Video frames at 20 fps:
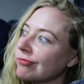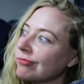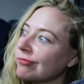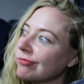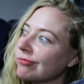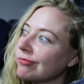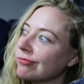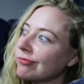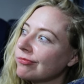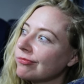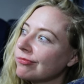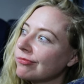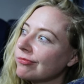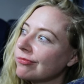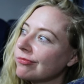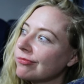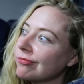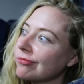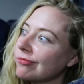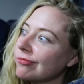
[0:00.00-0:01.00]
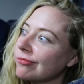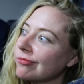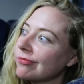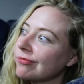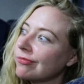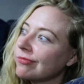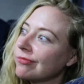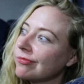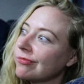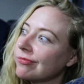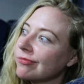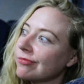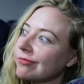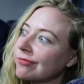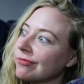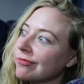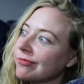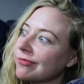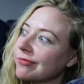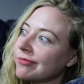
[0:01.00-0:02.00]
This person isn't speaking.